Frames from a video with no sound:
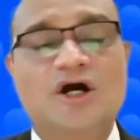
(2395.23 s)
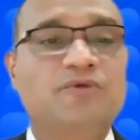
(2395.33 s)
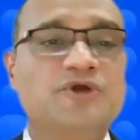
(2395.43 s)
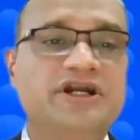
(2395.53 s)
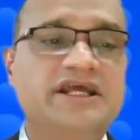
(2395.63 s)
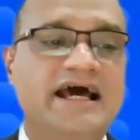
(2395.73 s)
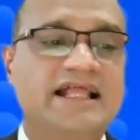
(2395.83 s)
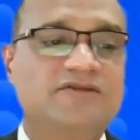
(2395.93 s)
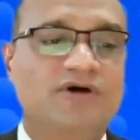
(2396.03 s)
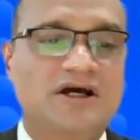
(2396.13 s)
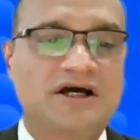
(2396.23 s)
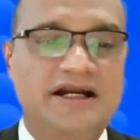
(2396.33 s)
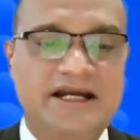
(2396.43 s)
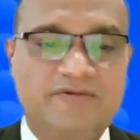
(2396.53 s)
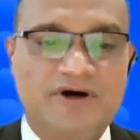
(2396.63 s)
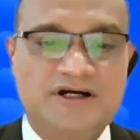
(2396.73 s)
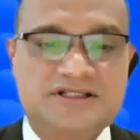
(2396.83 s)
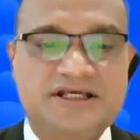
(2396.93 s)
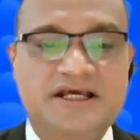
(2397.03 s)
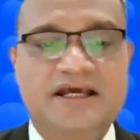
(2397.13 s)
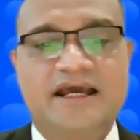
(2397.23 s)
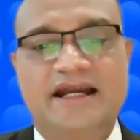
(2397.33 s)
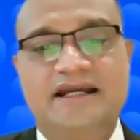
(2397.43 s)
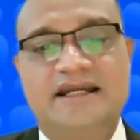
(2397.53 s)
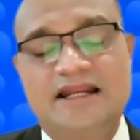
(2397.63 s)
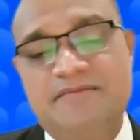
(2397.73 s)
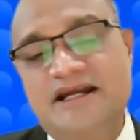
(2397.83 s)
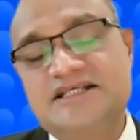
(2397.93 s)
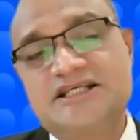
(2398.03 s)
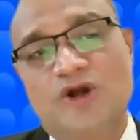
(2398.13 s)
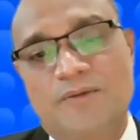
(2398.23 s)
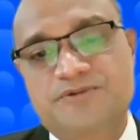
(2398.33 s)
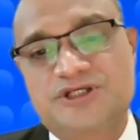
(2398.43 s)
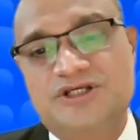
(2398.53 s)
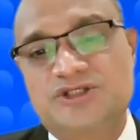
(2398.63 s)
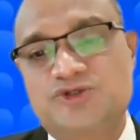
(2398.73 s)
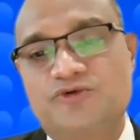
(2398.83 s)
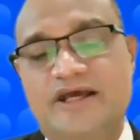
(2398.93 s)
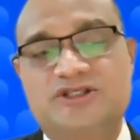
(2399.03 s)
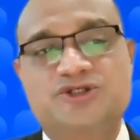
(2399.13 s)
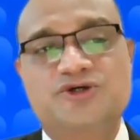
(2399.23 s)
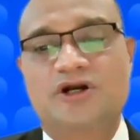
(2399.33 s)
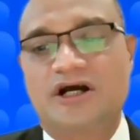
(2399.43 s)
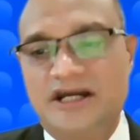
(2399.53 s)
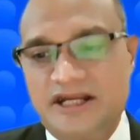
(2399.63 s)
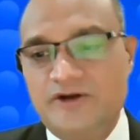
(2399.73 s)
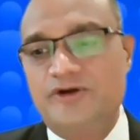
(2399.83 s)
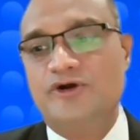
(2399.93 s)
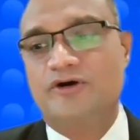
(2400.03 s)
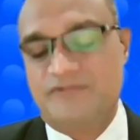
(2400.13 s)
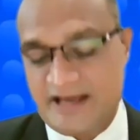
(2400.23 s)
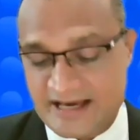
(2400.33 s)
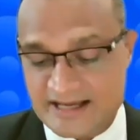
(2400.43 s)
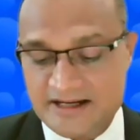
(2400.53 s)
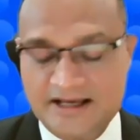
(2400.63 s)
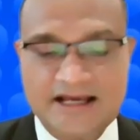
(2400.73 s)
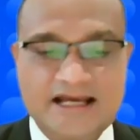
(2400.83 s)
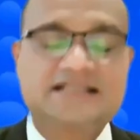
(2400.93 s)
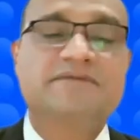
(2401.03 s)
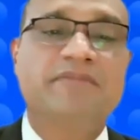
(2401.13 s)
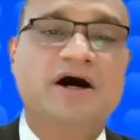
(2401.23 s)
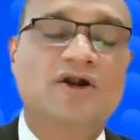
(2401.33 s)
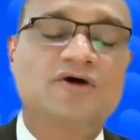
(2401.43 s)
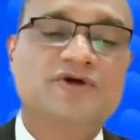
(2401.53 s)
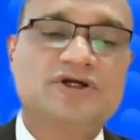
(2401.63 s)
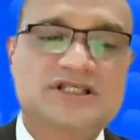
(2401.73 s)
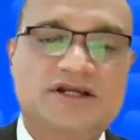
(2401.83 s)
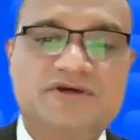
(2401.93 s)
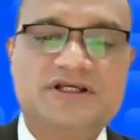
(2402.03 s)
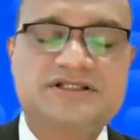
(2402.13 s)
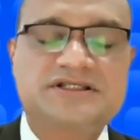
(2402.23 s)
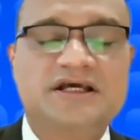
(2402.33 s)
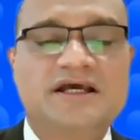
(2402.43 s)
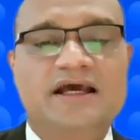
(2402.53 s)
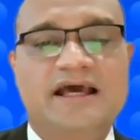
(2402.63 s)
community health worker networks, and telemedicine options to ensure continuity of care as a part of your service